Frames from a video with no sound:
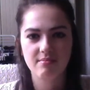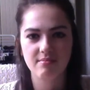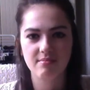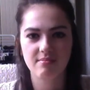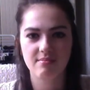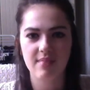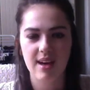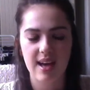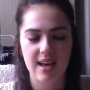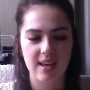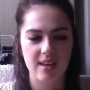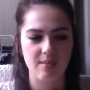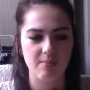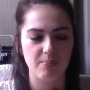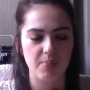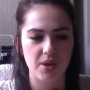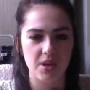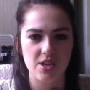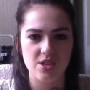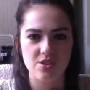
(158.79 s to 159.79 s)
my
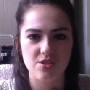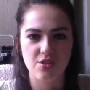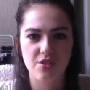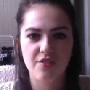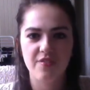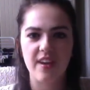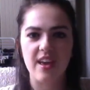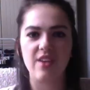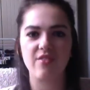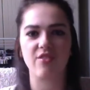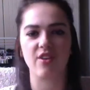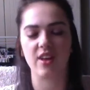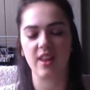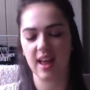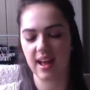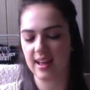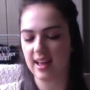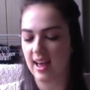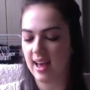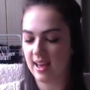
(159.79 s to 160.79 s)
personal favorite.
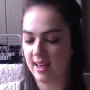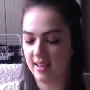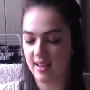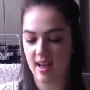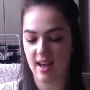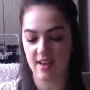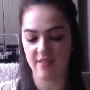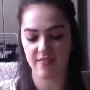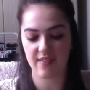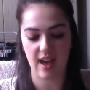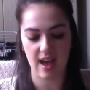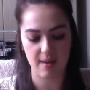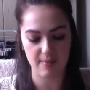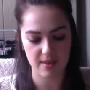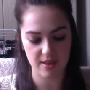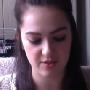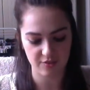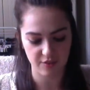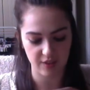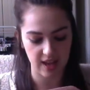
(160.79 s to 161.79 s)
Like I, I've kept
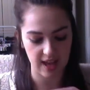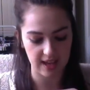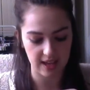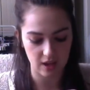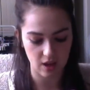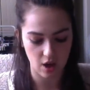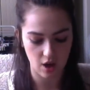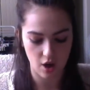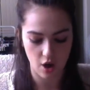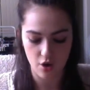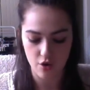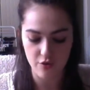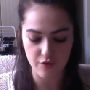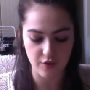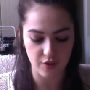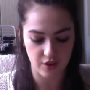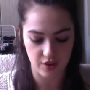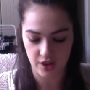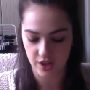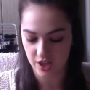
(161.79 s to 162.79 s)
this for like over
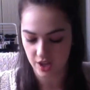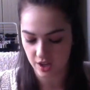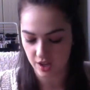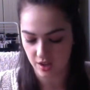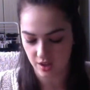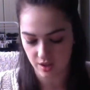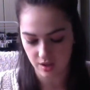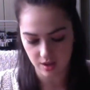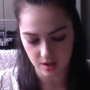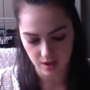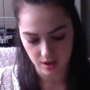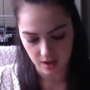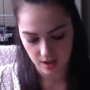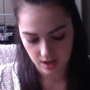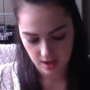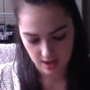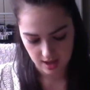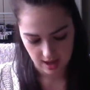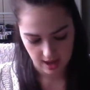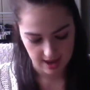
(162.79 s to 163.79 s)
a year
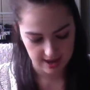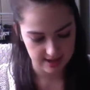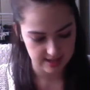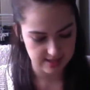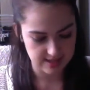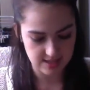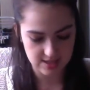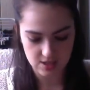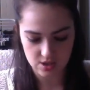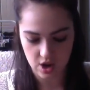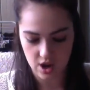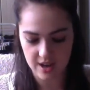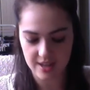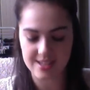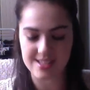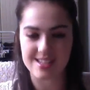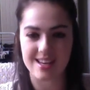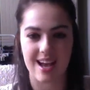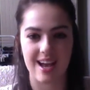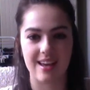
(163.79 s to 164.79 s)
and it's starting
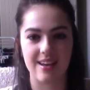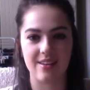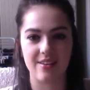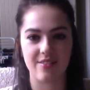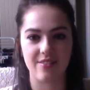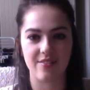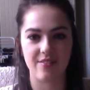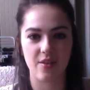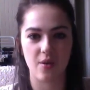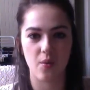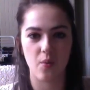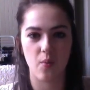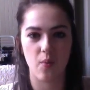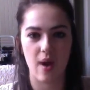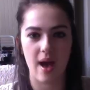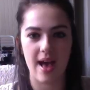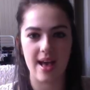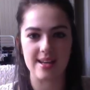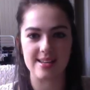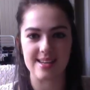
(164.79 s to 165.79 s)
to kind of
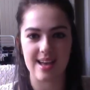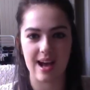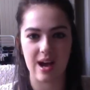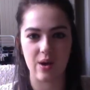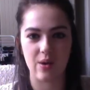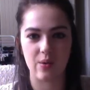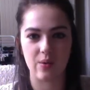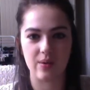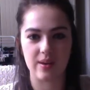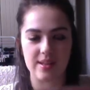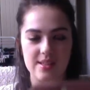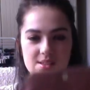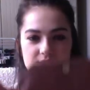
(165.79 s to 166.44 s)
wear down, it's